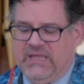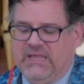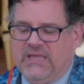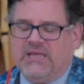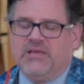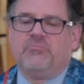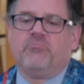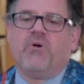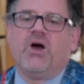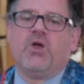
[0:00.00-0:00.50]

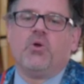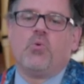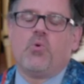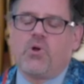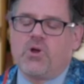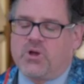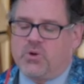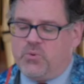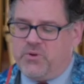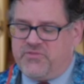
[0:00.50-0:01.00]
In my
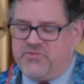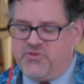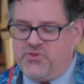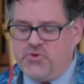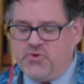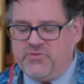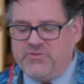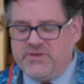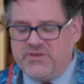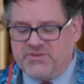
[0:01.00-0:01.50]
work with
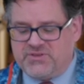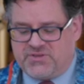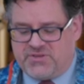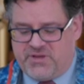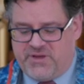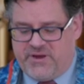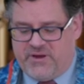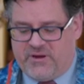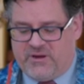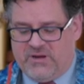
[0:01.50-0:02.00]
you this
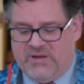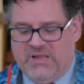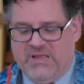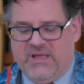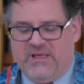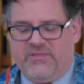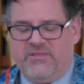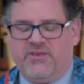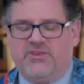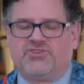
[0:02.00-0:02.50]
year,
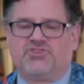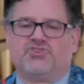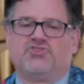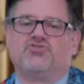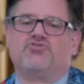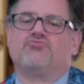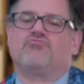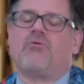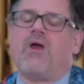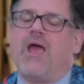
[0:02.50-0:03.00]
this
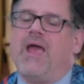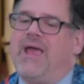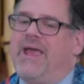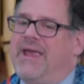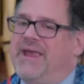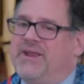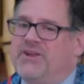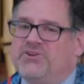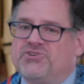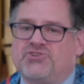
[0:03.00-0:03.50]

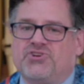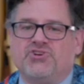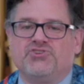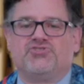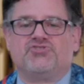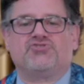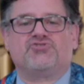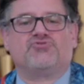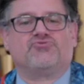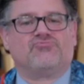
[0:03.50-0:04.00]
strange,
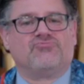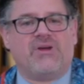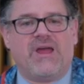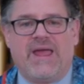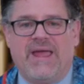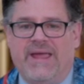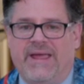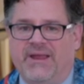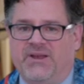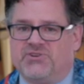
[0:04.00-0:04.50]

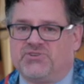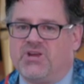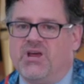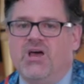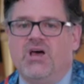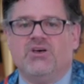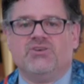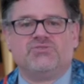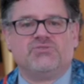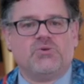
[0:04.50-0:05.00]

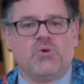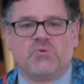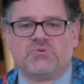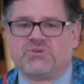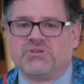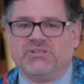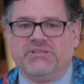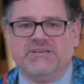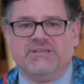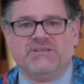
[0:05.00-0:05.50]

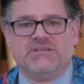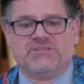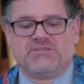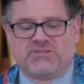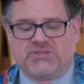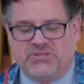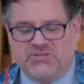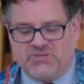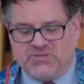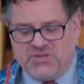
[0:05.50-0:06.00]
socially
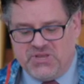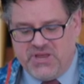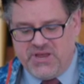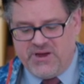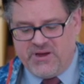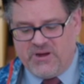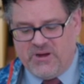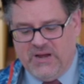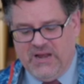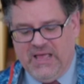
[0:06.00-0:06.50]
distanced
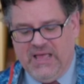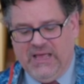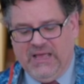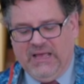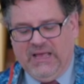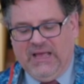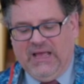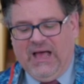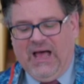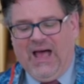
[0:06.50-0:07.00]
year,
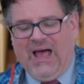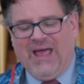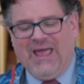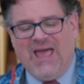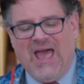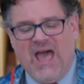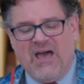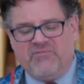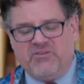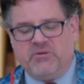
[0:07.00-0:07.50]
I
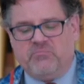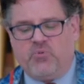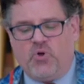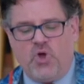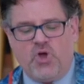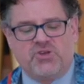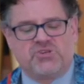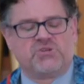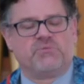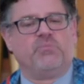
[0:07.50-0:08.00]
haven't
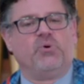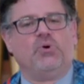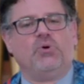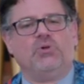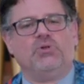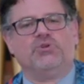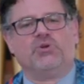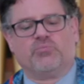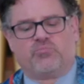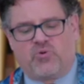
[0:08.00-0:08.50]
pushed,
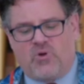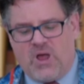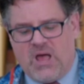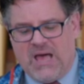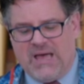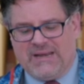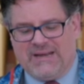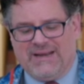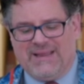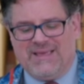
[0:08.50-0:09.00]
pulled, or
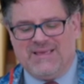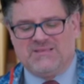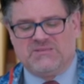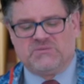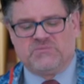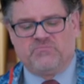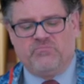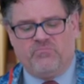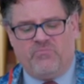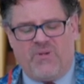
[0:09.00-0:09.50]
prodded
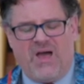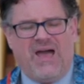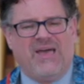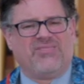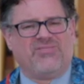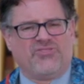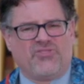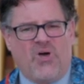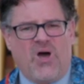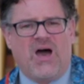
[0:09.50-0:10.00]
as I
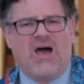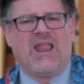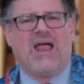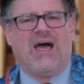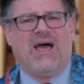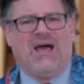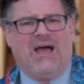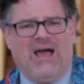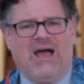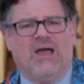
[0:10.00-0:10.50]

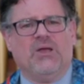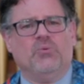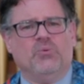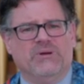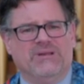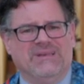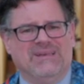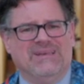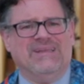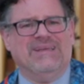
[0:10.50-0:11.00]
thought I
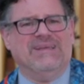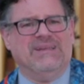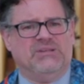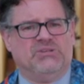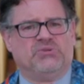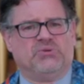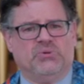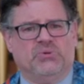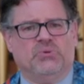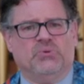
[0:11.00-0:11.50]
would need
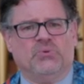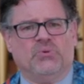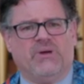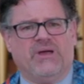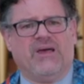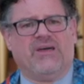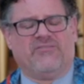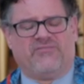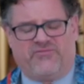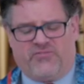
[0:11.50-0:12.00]
to
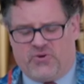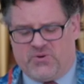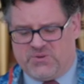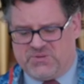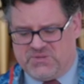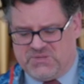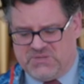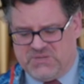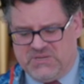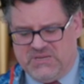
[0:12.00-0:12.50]
at
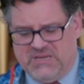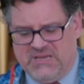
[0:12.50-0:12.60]
first.